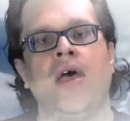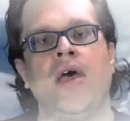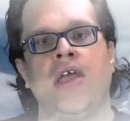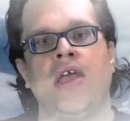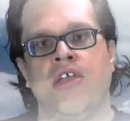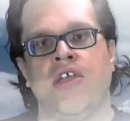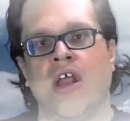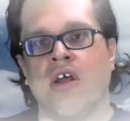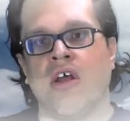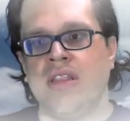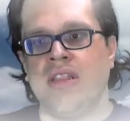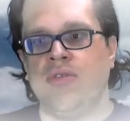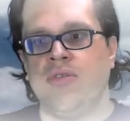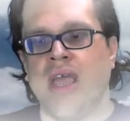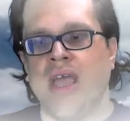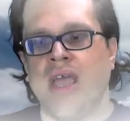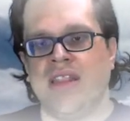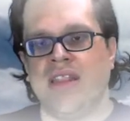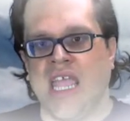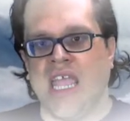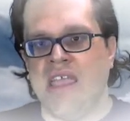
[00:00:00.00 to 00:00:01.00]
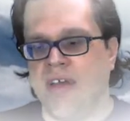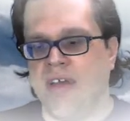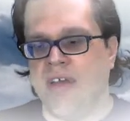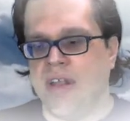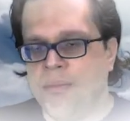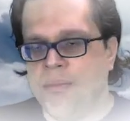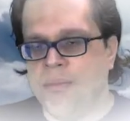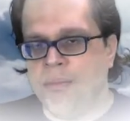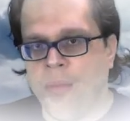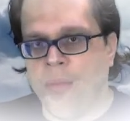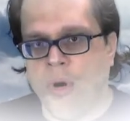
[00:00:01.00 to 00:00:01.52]
You're going to get
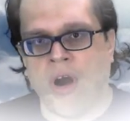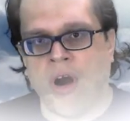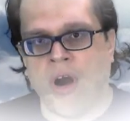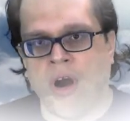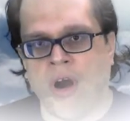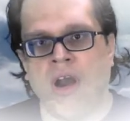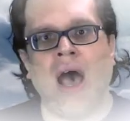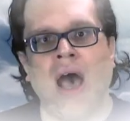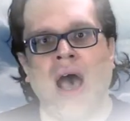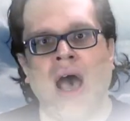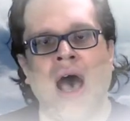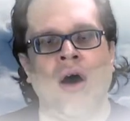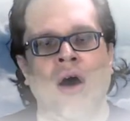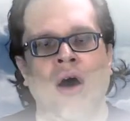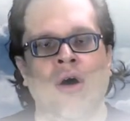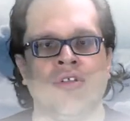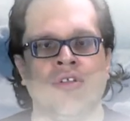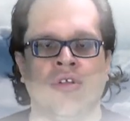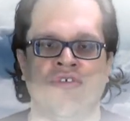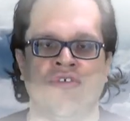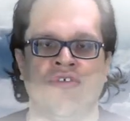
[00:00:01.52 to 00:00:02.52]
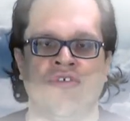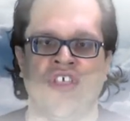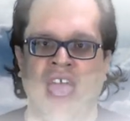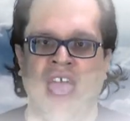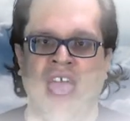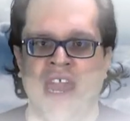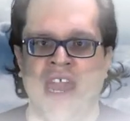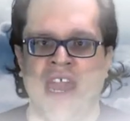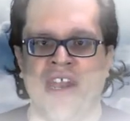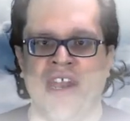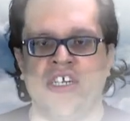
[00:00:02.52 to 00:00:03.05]
even more out of
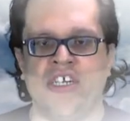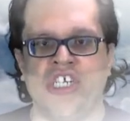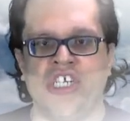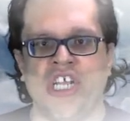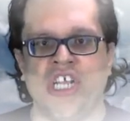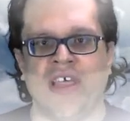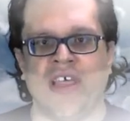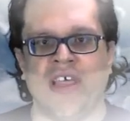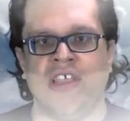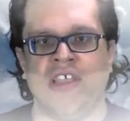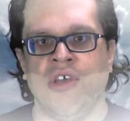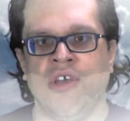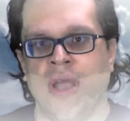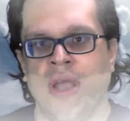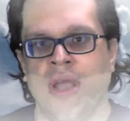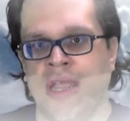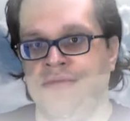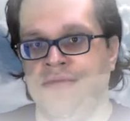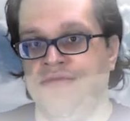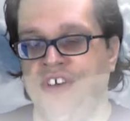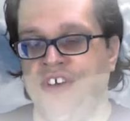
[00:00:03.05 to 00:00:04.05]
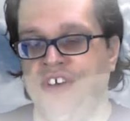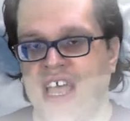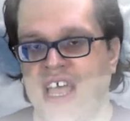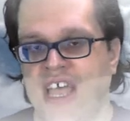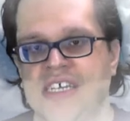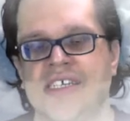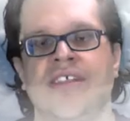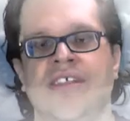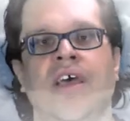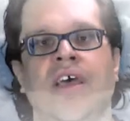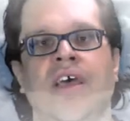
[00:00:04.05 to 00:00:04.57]
the energy that you
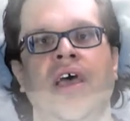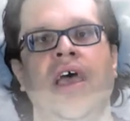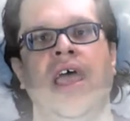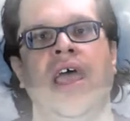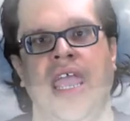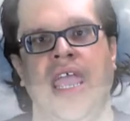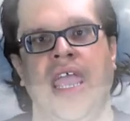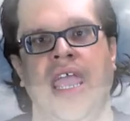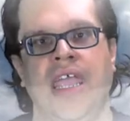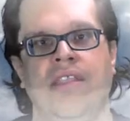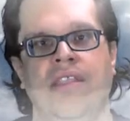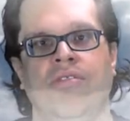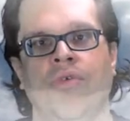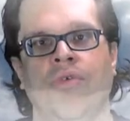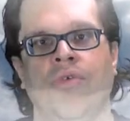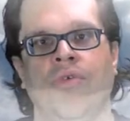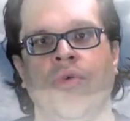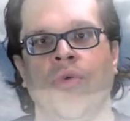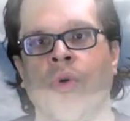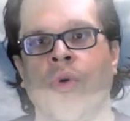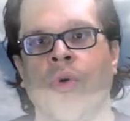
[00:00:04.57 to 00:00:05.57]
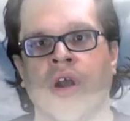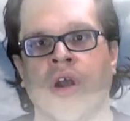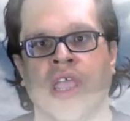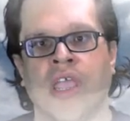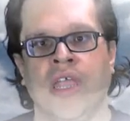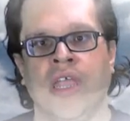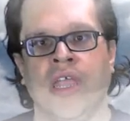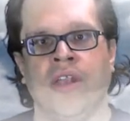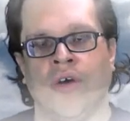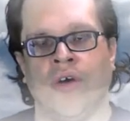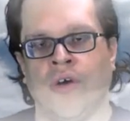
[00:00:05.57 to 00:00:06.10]
invest into
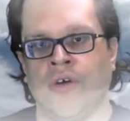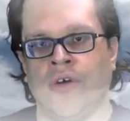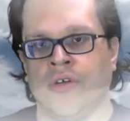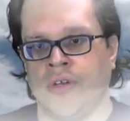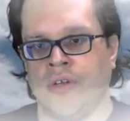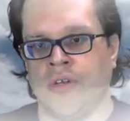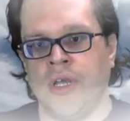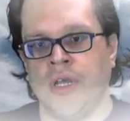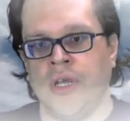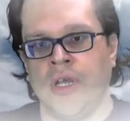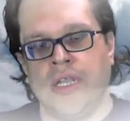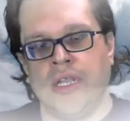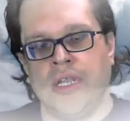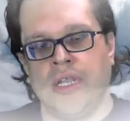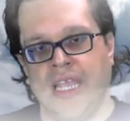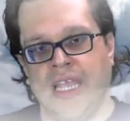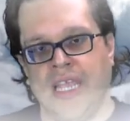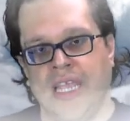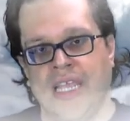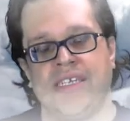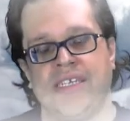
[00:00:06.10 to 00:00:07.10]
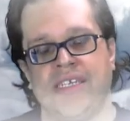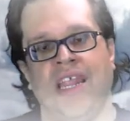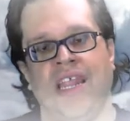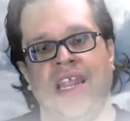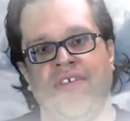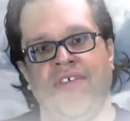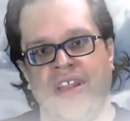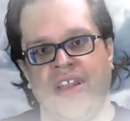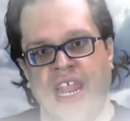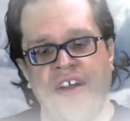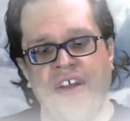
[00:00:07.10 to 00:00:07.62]
working on these
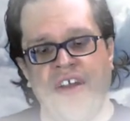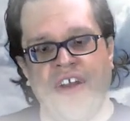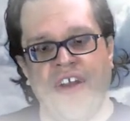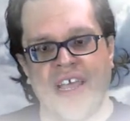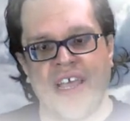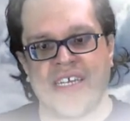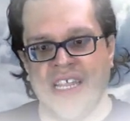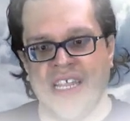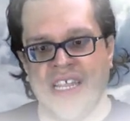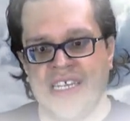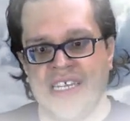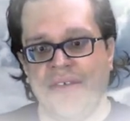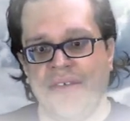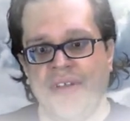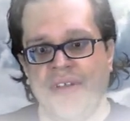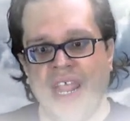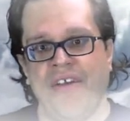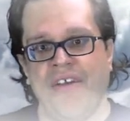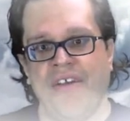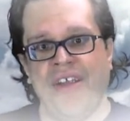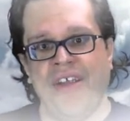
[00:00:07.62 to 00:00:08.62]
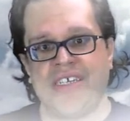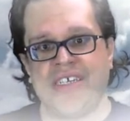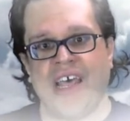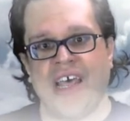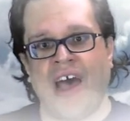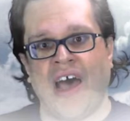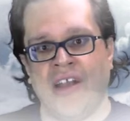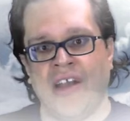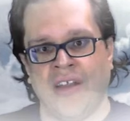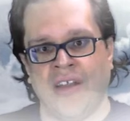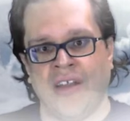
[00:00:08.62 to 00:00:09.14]
living areas. These living areas
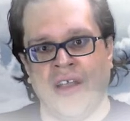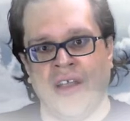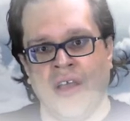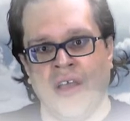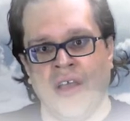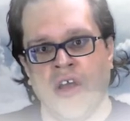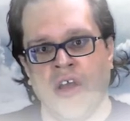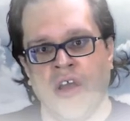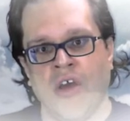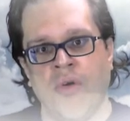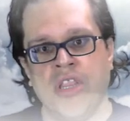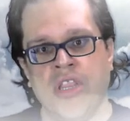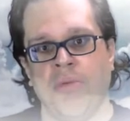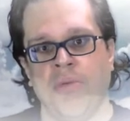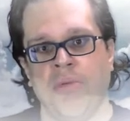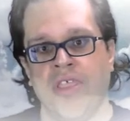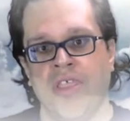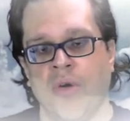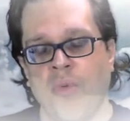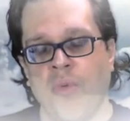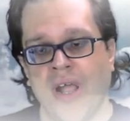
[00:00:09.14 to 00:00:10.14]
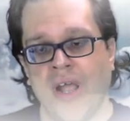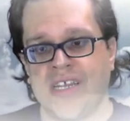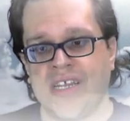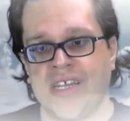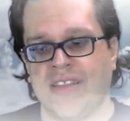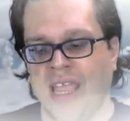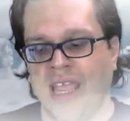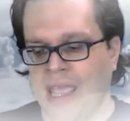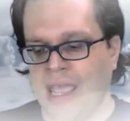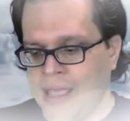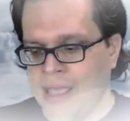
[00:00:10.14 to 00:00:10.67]
are going to be the ones
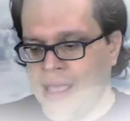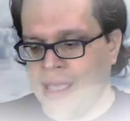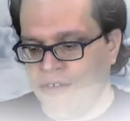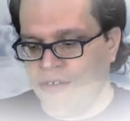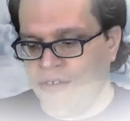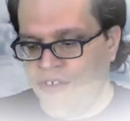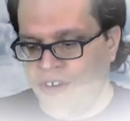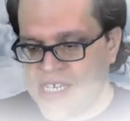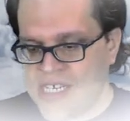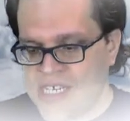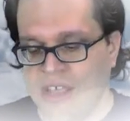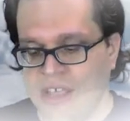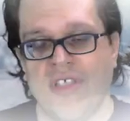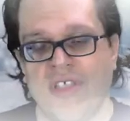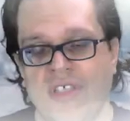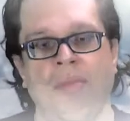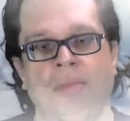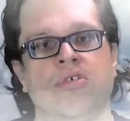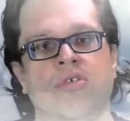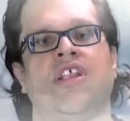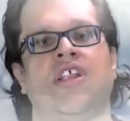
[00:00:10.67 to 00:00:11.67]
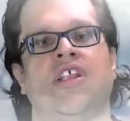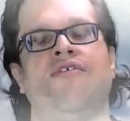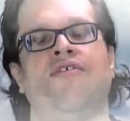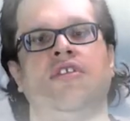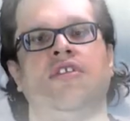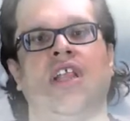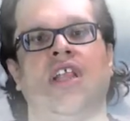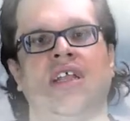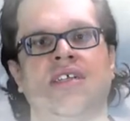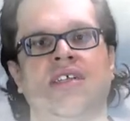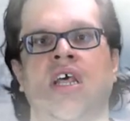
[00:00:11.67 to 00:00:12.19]
that they receive the most
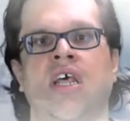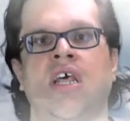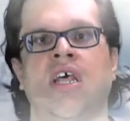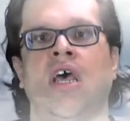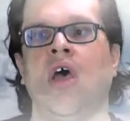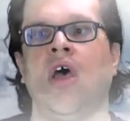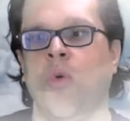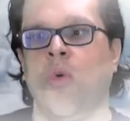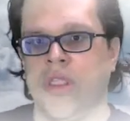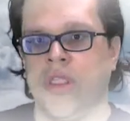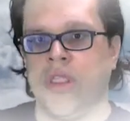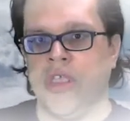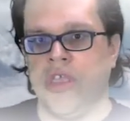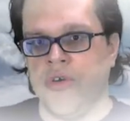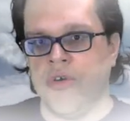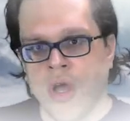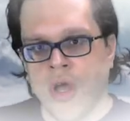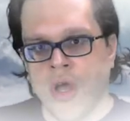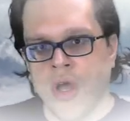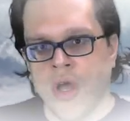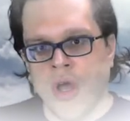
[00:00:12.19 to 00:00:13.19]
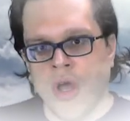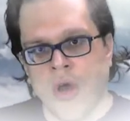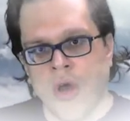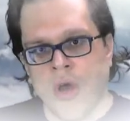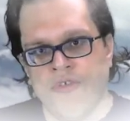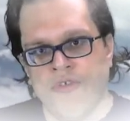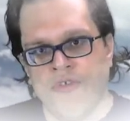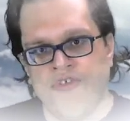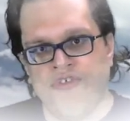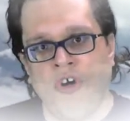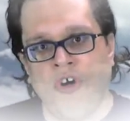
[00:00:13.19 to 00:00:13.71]
abundance when you
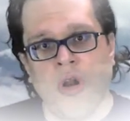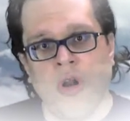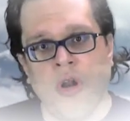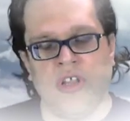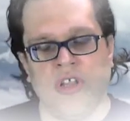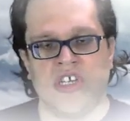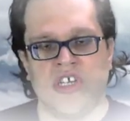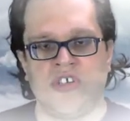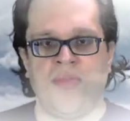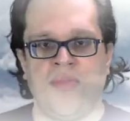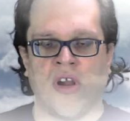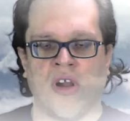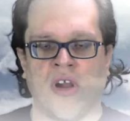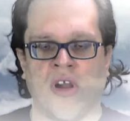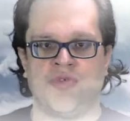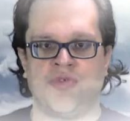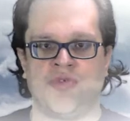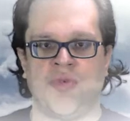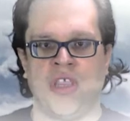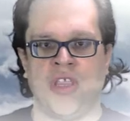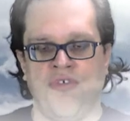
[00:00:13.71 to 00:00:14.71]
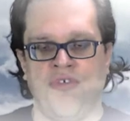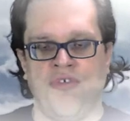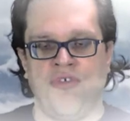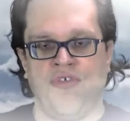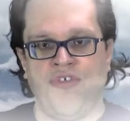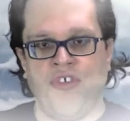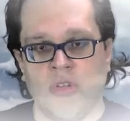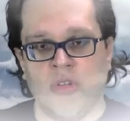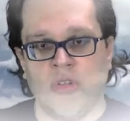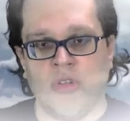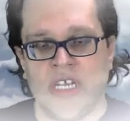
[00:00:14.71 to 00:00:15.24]
follow this progress, when you
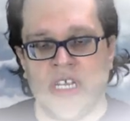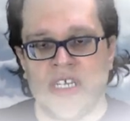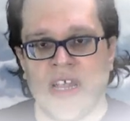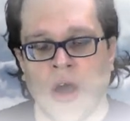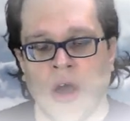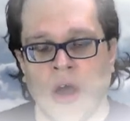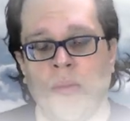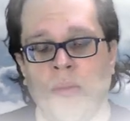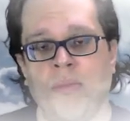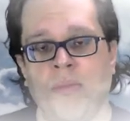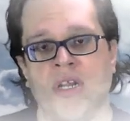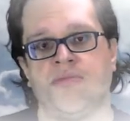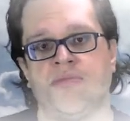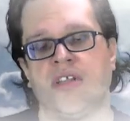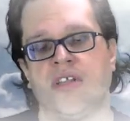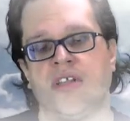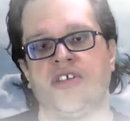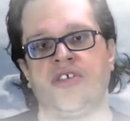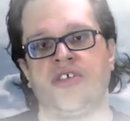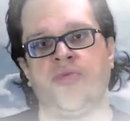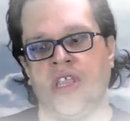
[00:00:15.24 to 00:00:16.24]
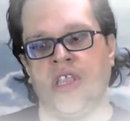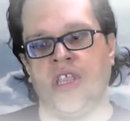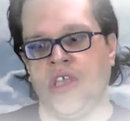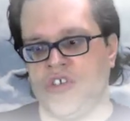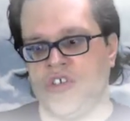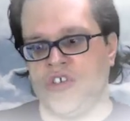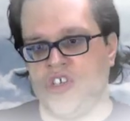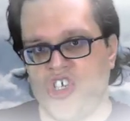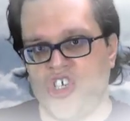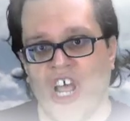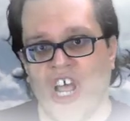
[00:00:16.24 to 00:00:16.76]
follow these accomplishments, when
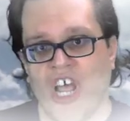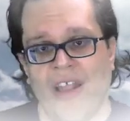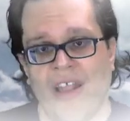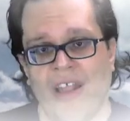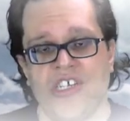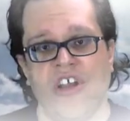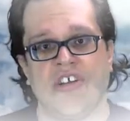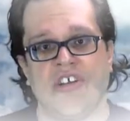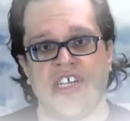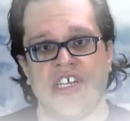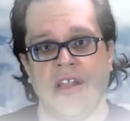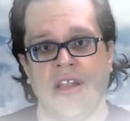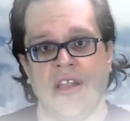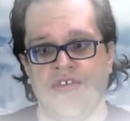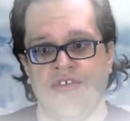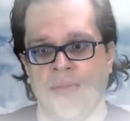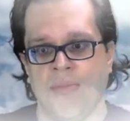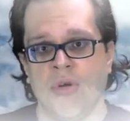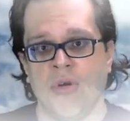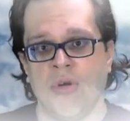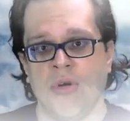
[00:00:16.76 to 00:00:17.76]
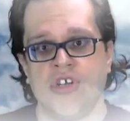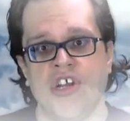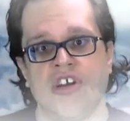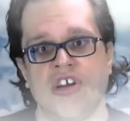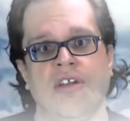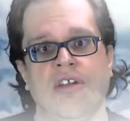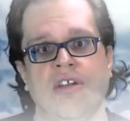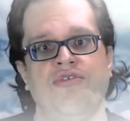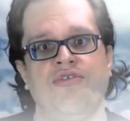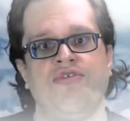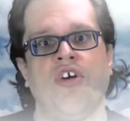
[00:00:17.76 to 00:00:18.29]
you challenge yourself, you push
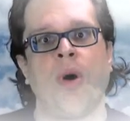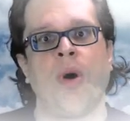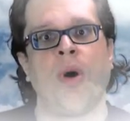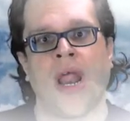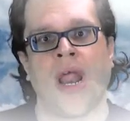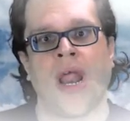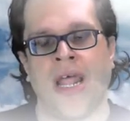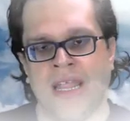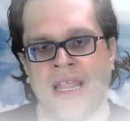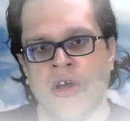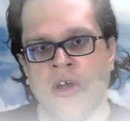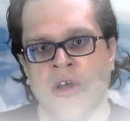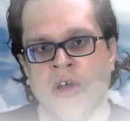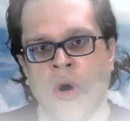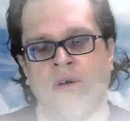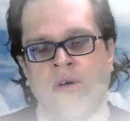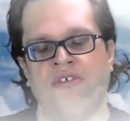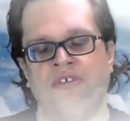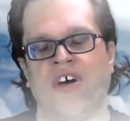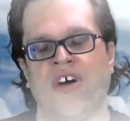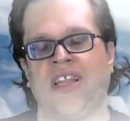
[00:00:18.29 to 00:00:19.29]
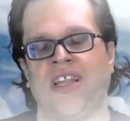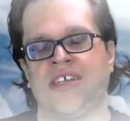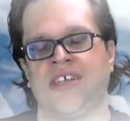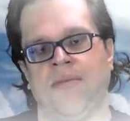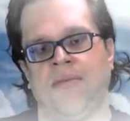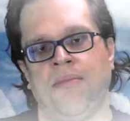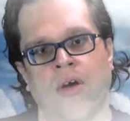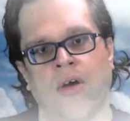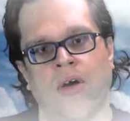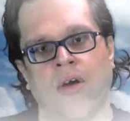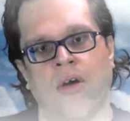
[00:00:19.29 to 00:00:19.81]
yourself forward and let go of what
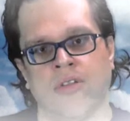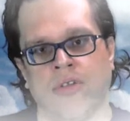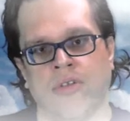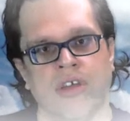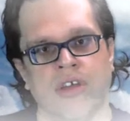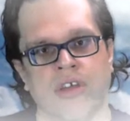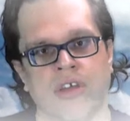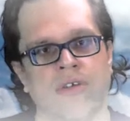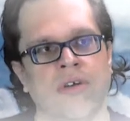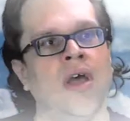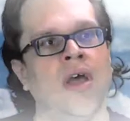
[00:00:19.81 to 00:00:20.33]
doesn't belong to you.